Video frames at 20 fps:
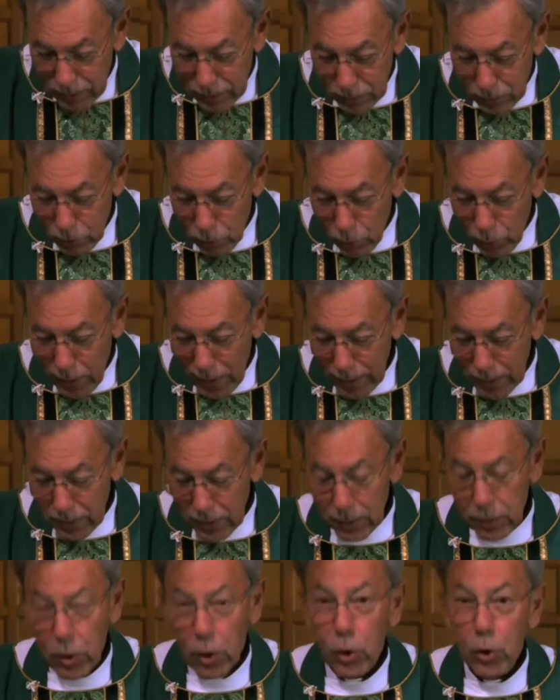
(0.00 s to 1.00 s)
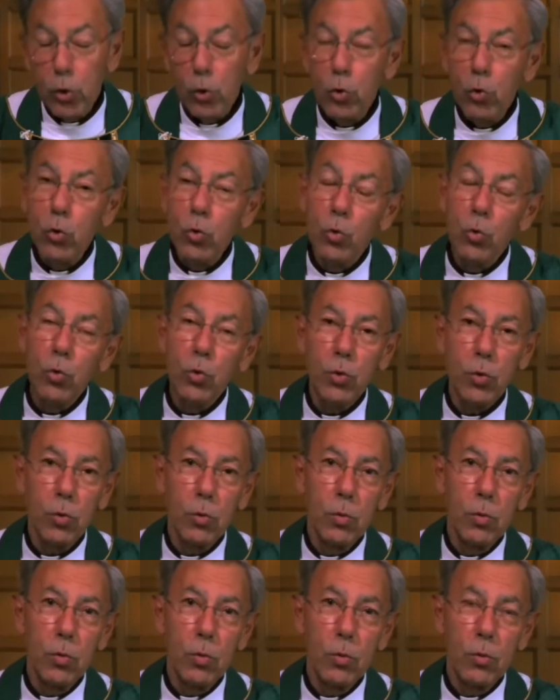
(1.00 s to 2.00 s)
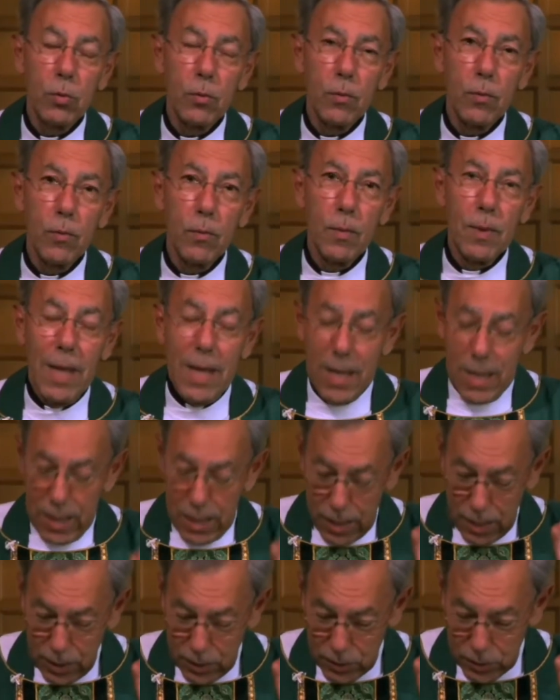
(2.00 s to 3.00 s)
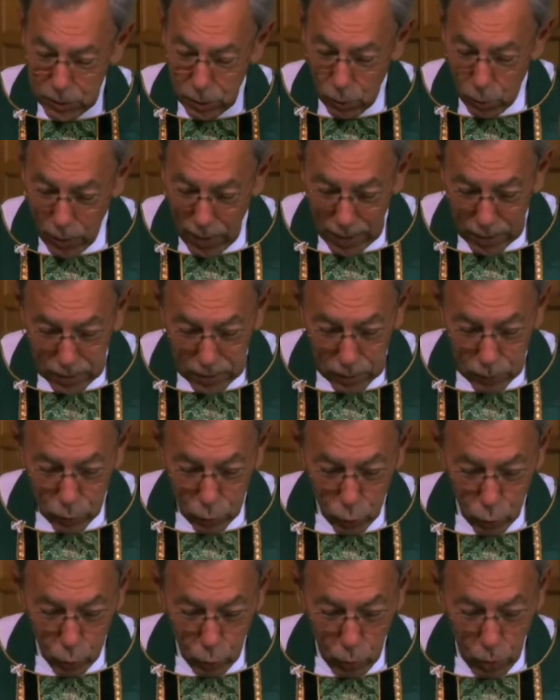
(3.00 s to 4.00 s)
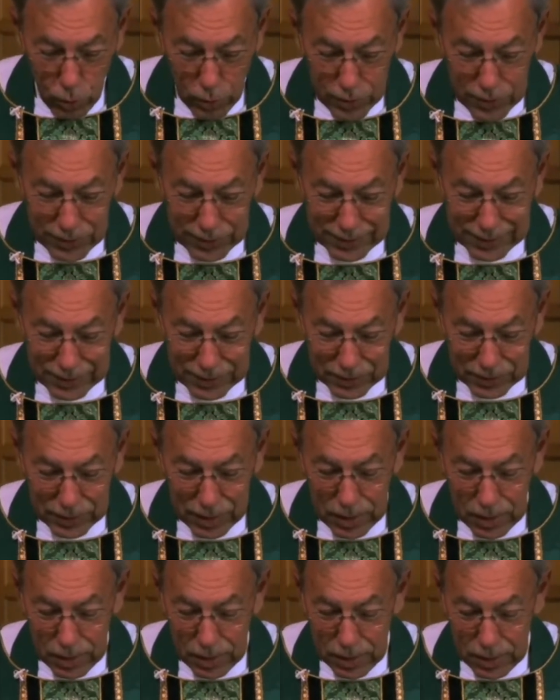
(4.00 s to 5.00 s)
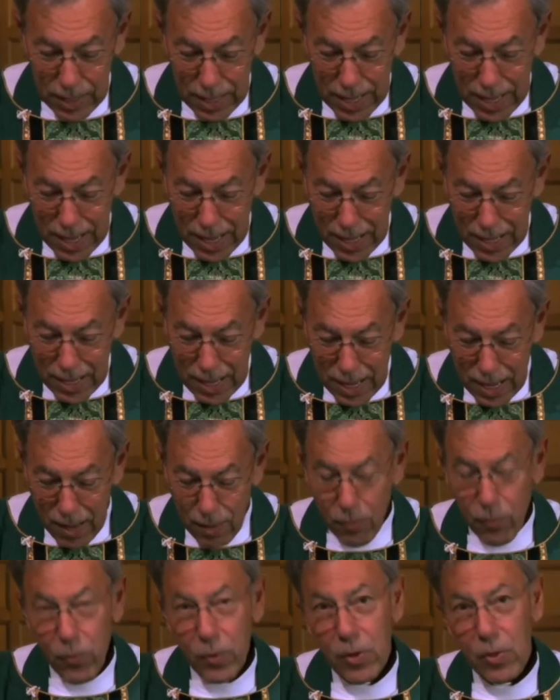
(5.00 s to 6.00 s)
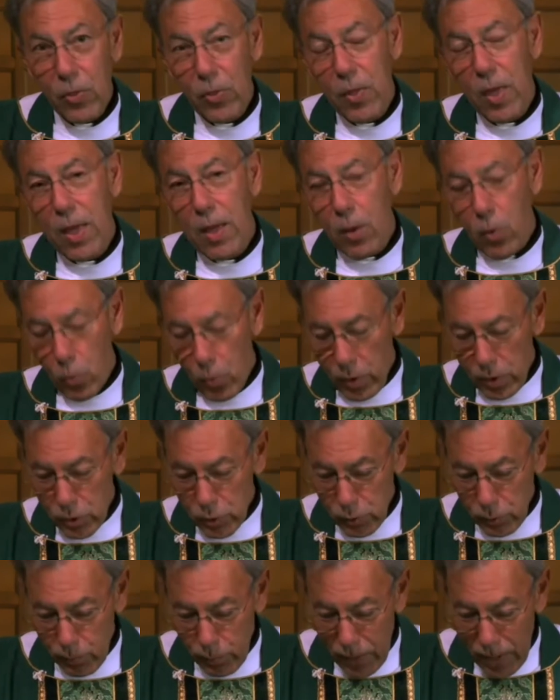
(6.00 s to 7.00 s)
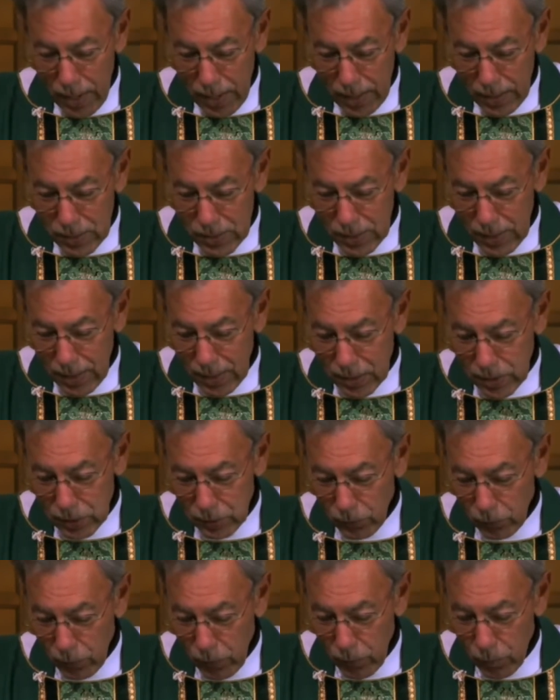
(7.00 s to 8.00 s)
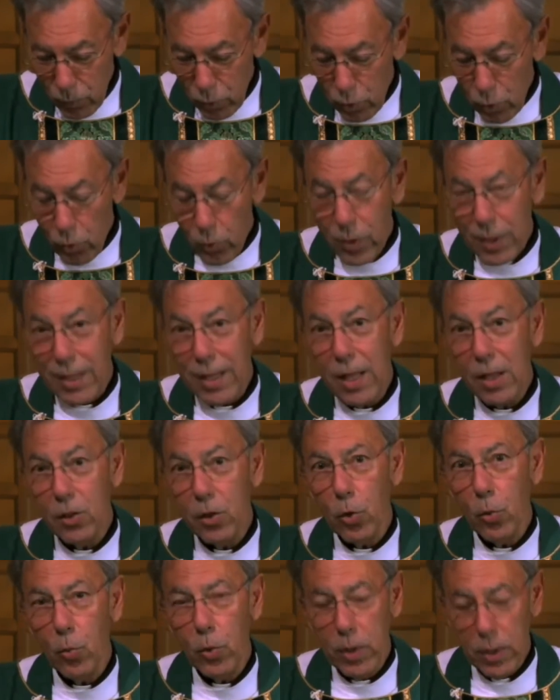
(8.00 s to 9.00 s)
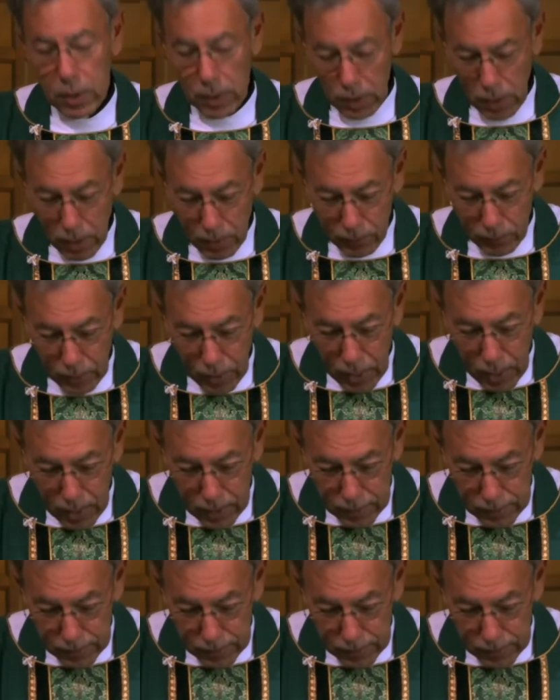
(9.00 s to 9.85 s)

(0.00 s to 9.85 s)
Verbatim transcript: directed to you. It is directed towards the sin and everything which binds us from doing the will of God.